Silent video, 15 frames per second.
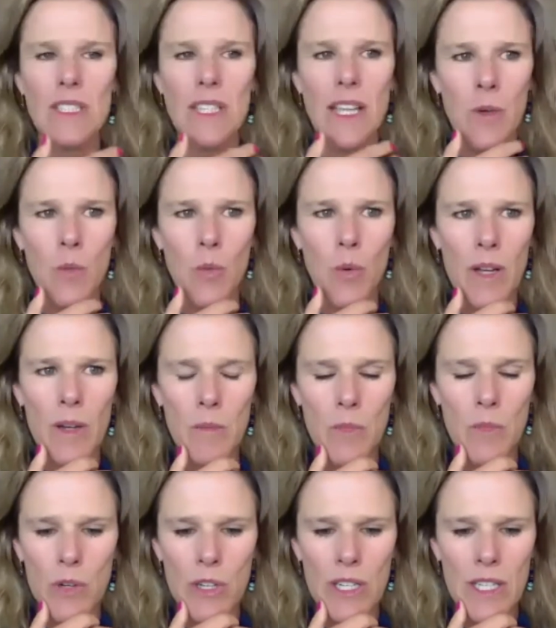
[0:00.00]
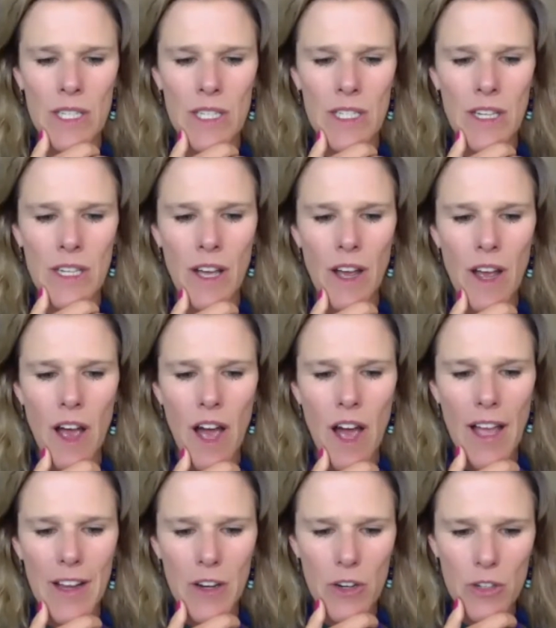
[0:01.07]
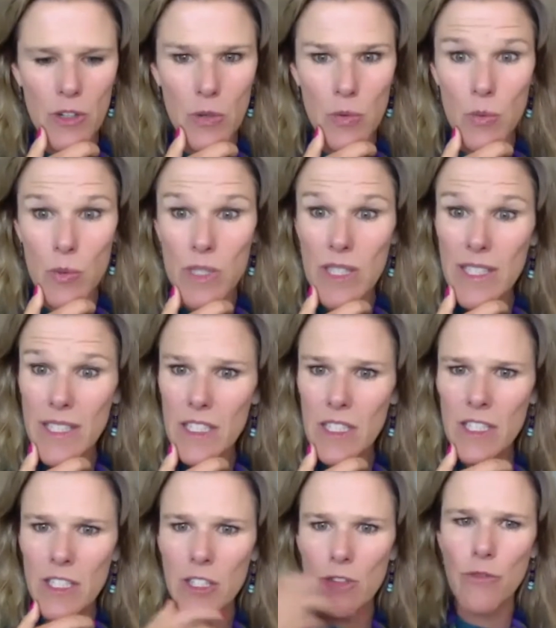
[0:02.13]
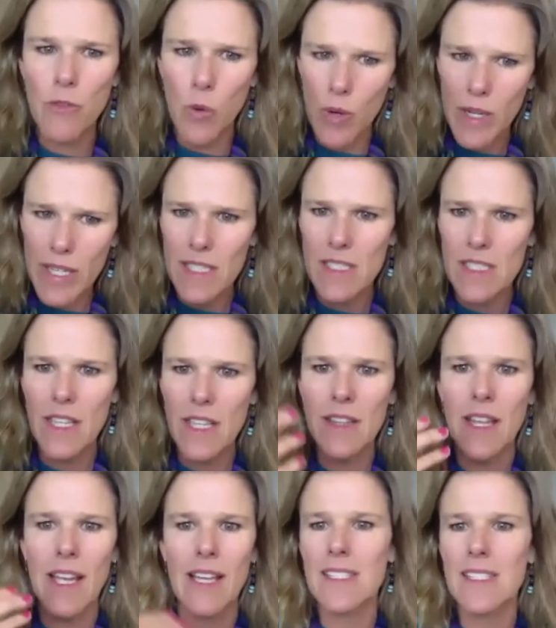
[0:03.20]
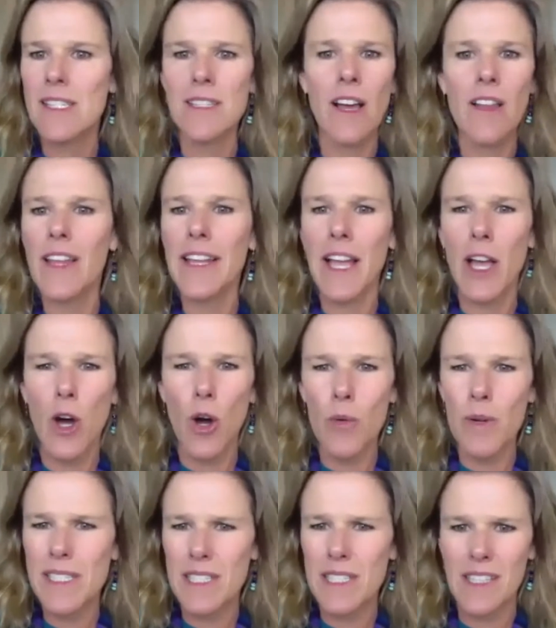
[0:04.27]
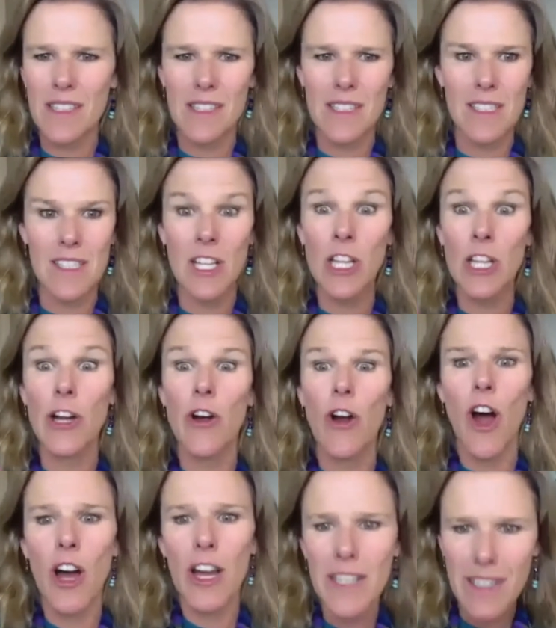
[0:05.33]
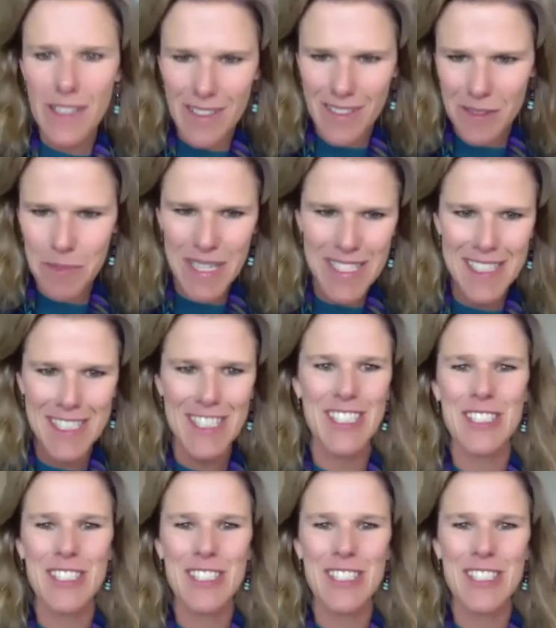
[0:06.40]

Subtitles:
And one morning I heard a really clear voice, and it's not like I always get these clairaudient messages,